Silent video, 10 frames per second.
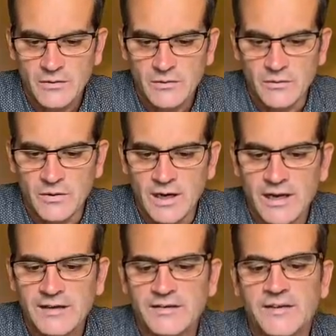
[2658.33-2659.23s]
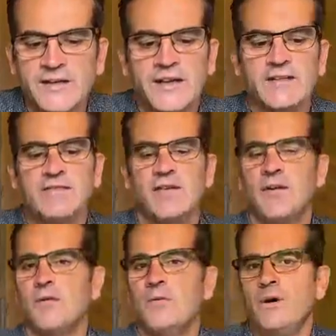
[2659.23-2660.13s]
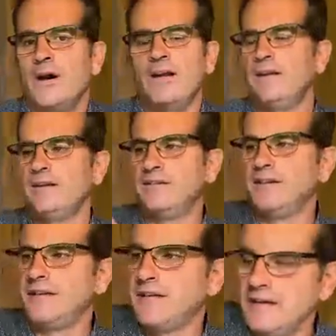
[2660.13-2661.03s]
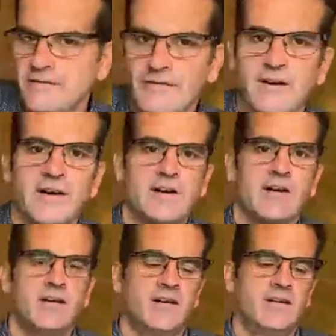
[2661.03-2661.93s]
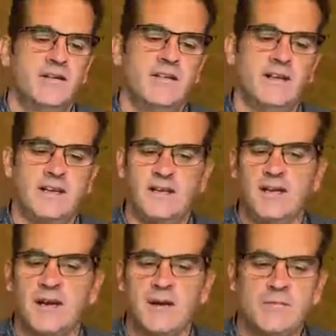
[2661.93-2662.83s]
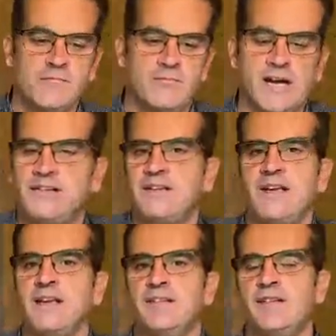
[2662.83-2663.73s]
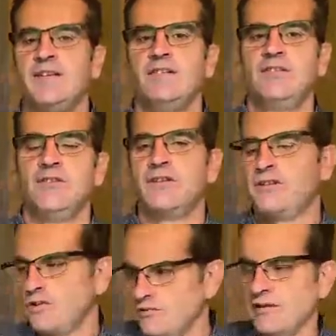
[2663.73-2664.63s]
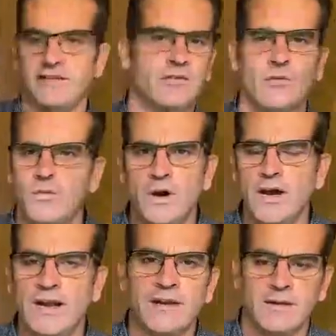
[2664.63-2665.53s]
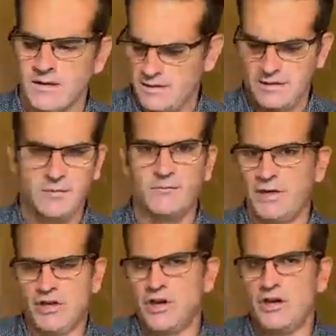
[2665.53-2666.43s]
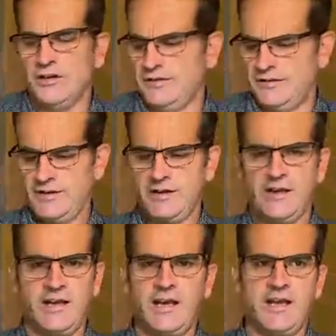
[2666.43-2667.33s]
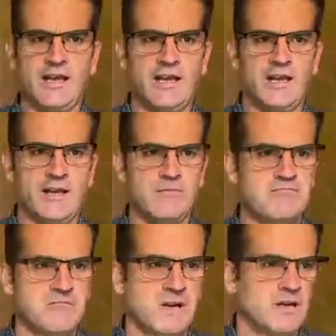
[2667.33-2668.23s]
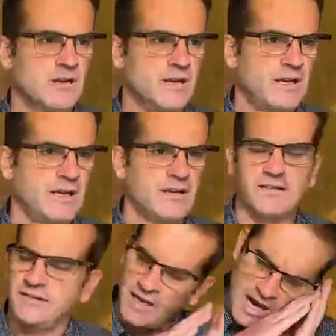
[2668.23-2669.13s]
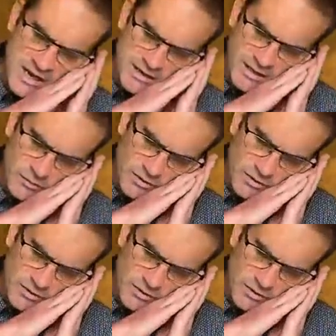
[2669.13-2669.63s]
Why does he give? Why does he give the bus keys to the tourist? Why? Because he he is tired, he